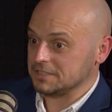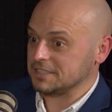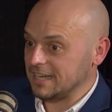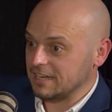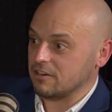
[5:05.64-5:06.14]

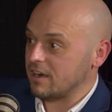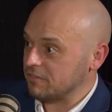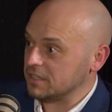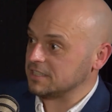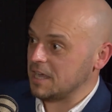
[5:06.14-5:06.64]

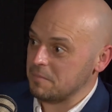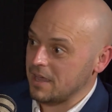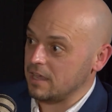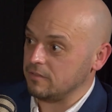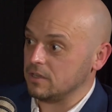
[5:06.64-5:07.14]
psychographic type
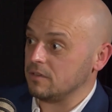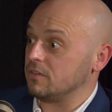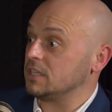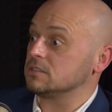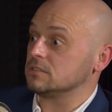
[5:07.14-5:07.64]
behaviour,
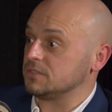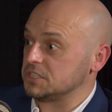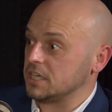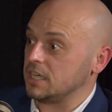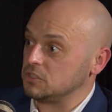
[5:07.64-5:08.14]
reasons for
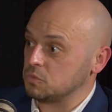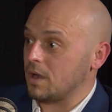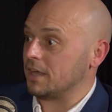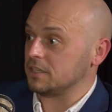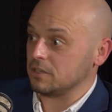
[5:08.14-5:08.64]
change,
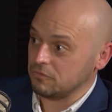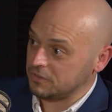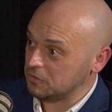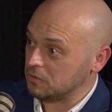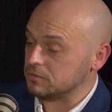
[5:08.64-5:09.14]
why they don't
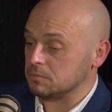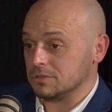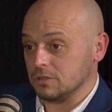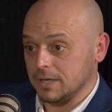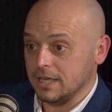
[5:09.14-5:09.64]
feel comfortable
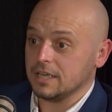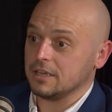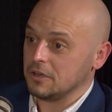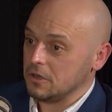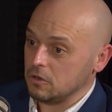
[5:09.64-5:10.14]
doing it,
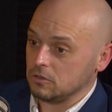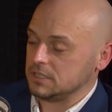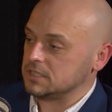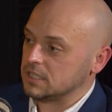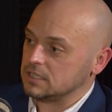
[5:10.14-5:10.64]
all
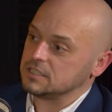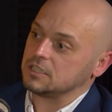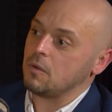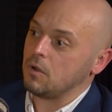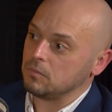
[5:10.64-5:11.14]
these things
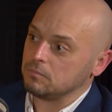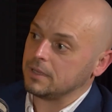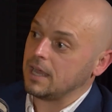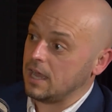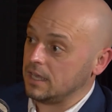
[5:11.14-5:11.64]
that go on
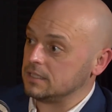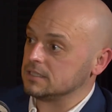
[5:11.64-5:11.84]
behind the